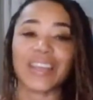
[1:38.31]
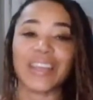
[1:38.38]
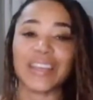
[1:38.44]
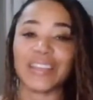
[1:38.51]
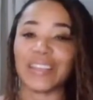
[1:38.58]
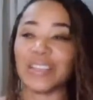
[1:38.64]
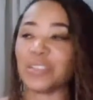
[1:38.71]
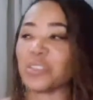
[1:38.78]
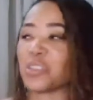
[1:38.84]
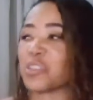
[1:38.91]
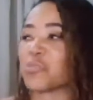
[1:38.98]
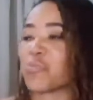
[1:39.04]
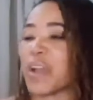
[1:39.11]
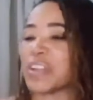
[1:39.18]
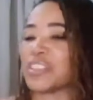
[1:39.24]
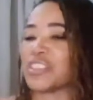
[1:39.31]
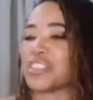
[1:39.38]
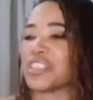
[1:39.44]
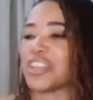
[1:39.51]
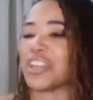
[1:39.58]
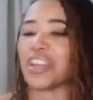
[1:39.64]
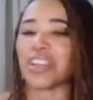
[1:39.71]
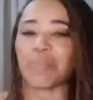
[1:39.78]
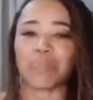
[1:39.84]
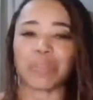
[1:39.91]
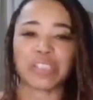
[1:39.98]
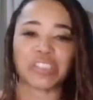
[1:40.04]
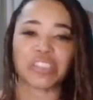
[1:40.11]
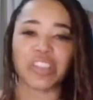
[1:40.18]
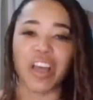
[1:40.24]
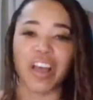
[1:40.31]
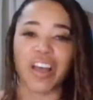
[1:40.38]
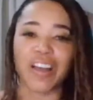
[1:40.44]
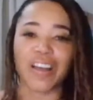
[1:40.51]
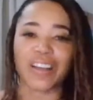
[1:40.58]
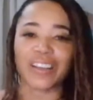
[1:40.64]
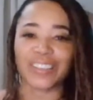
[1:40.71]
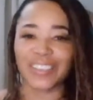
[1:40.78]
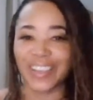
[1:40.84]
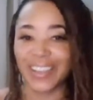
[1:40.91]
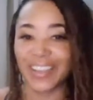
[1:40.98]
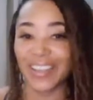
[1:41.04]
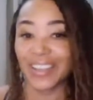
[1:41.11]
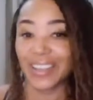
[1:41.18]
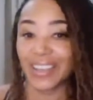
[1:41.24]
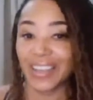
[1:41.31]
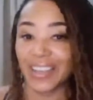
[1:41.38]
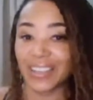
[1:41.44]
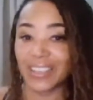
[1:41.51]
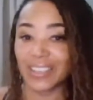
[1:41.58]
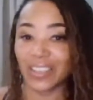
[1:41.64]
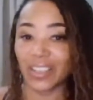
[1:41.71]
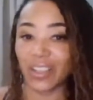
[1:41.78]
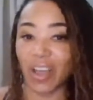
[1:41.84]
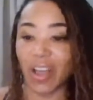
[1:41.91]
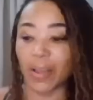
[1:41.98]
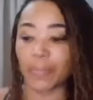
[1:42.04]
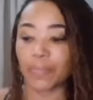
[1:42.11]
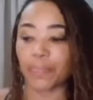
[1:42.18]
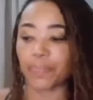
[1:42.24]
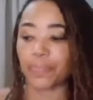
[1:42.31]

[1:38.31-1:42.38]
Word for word: It needs stretching and massage. It needs a lot.